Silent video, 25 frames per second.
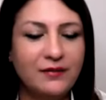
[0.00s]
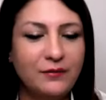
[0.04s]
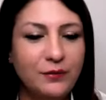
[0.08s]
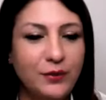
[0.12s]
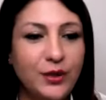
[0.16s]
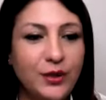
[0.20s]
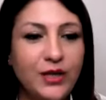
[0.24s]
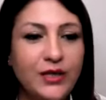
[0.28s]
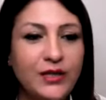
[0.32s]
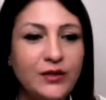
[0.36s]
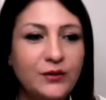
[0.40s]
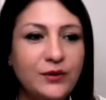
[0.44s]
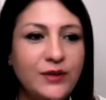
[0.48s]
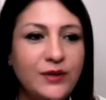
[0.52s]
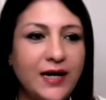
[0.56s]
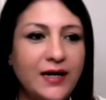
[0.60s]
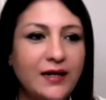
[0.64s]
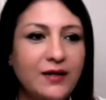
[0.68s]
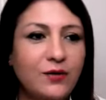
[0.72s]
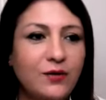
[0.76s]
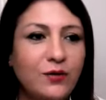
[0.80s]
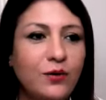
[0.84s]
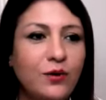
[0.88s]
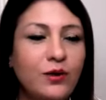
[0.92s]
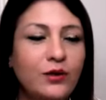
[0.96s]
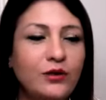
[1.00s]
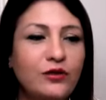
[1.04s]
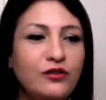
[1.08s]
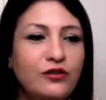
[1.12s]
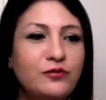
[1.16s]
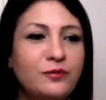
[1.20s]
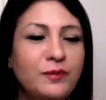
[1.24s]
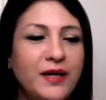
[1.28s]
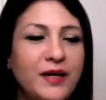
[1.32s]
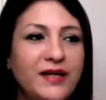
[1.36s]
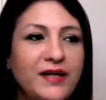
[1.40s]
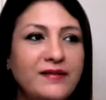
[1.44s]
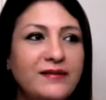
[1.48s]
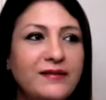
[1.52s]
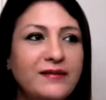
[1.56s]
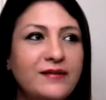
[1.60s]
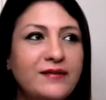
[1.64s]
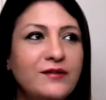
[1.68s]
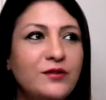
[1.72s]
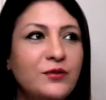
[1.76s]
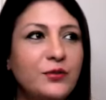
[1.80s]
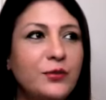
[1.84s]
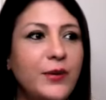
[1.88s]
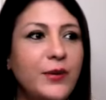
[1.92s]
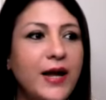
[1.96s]
We can do that. All those
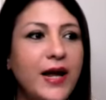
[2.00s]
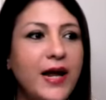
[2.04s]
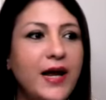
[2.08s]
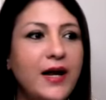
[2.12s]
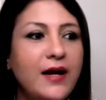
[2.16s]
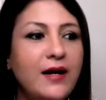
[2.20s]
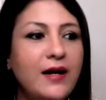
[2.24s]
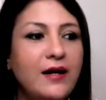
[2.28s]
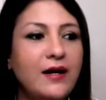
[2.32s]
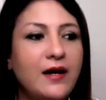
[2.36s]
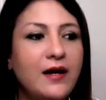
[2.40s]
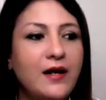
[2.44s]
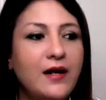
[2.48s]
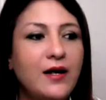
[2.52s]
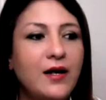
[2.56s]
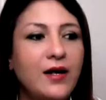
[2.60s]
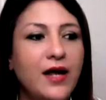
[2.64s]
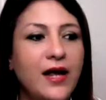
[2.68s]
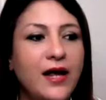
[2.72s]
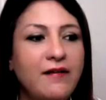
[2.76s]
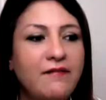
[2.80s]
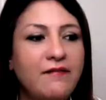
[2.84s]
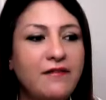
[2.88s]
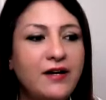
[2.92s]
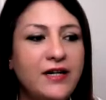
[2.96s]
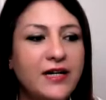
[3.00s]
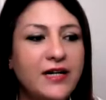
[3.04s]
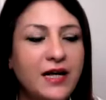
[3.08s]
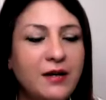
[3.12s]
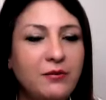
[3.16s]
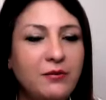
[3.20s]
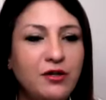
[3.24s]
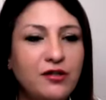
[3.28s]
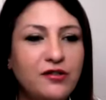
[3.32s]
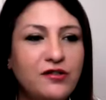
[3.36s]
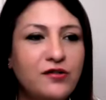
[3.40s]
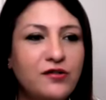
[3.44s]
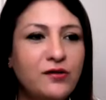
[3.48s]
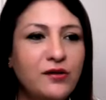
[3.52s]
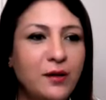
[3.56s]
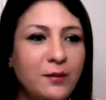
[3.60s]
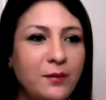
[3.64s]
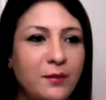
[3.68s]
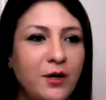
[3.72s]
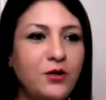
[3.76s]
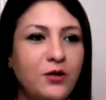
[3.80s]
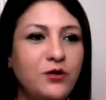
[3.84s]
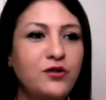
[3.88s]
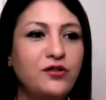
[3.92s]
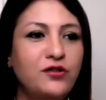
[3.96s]
places where every time you're
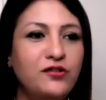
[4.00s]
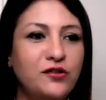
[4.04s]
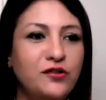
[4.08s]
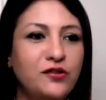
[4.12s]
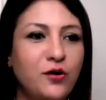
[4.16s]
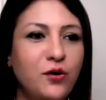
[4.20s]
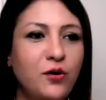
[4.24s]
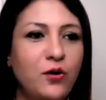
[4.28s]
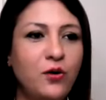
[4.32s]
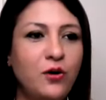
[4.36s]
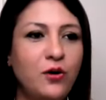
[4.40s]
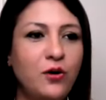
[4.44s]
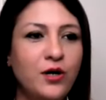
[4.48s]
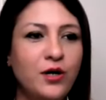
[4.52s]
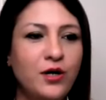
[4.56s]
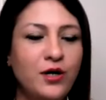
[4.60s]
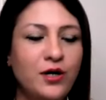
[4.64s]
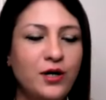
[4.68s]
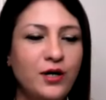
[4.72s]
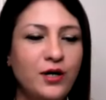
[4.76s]
about to soar,